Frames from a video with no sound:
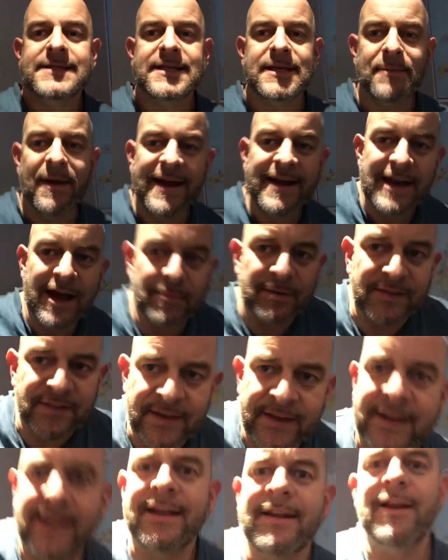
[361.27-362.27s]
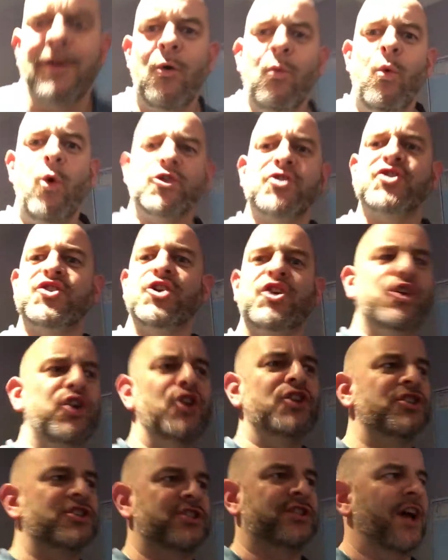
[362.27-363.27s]
So you may now be thinking, what's the
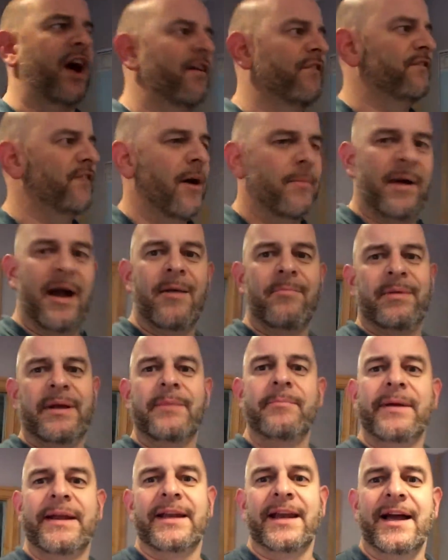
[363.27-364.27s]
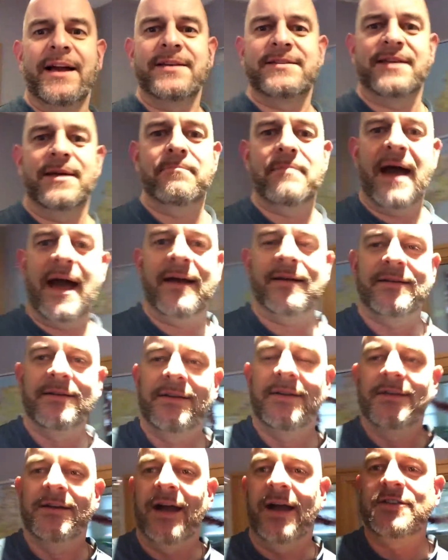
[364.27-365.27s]
good stuff about being middle-aged then, Matt?
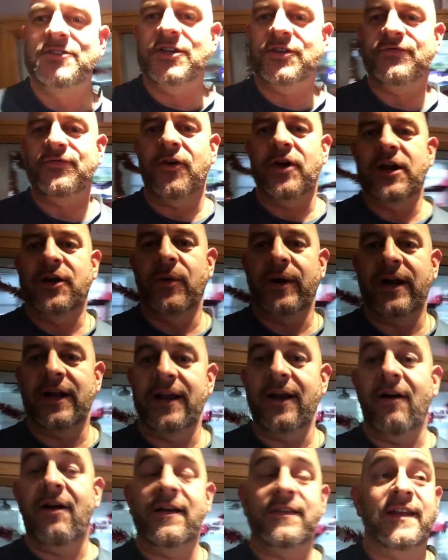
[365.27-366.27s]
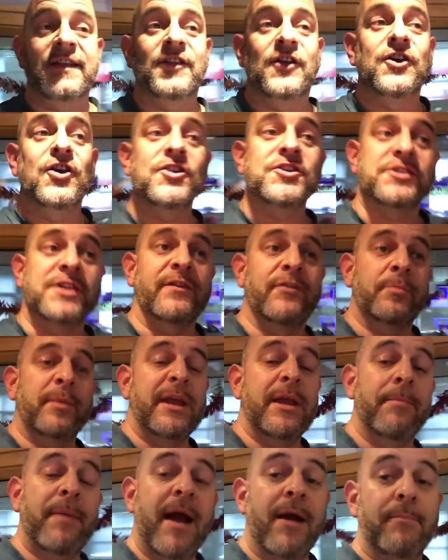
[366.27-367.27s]
And just very quickly, I think the good stuff
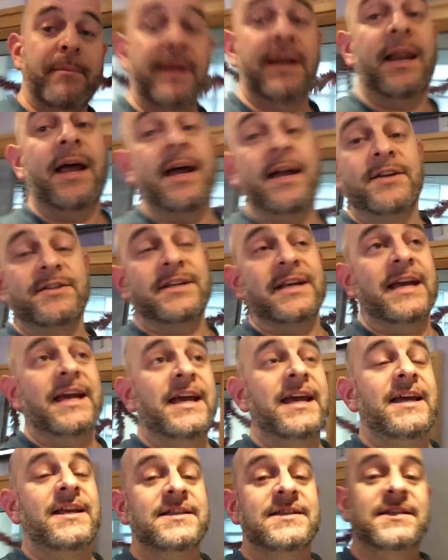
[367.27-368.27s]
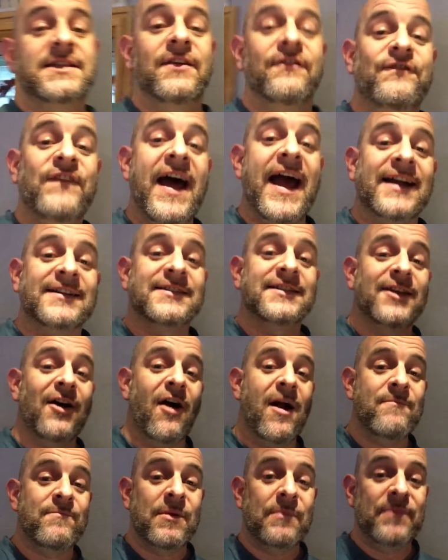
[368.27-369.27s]
about middle-aged is the fact that
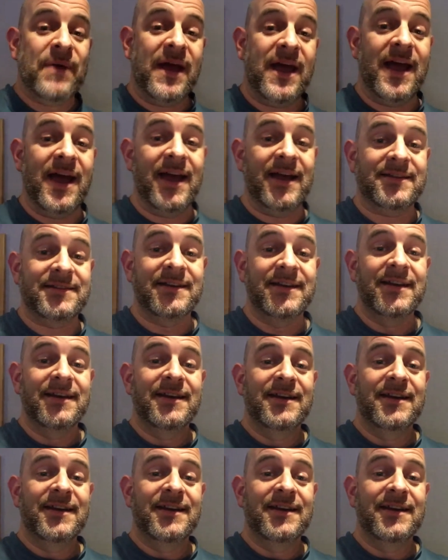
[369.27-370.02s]
I'm prepared